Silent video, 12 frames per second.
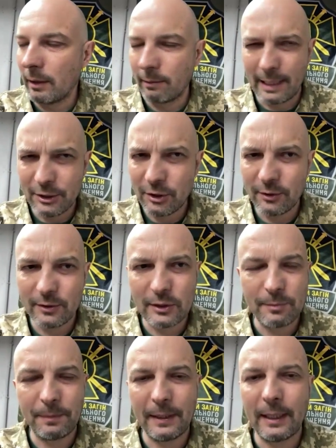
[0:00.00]
Russian
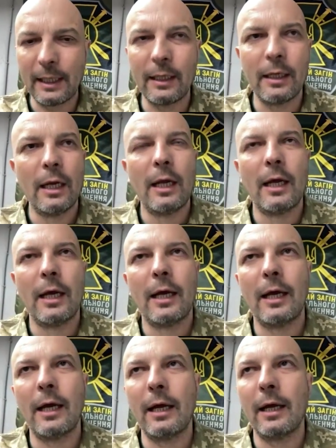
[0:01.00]
speaking.
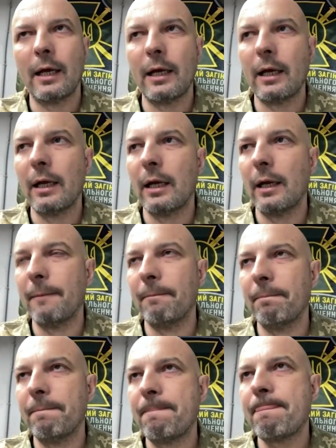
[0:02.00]
Um,